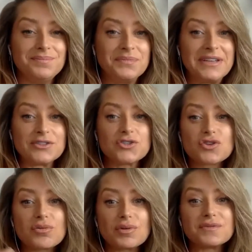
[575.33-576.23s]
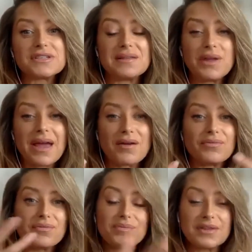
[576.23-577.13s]
it's true, obviously, we have
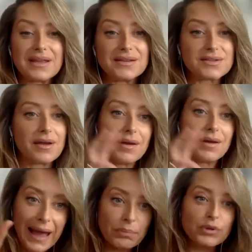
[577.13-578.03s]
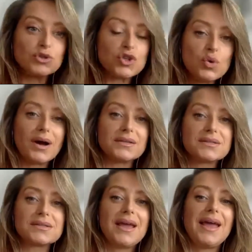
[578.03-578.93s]
things that happen to
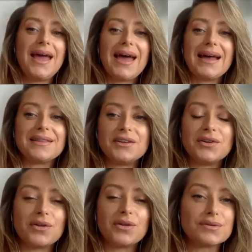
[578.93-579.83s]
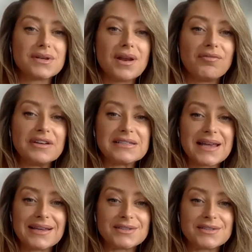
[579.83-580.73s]
us and that, you know, those lovely
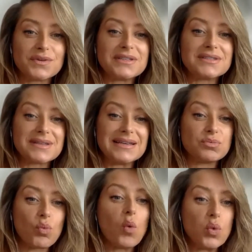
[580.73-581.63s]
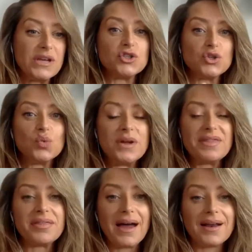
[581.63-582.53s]
sayings of it's, it's what we do with
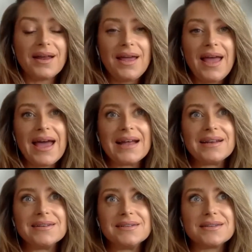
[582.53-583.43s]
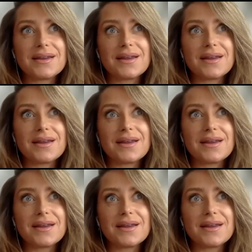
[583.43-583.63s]
that. And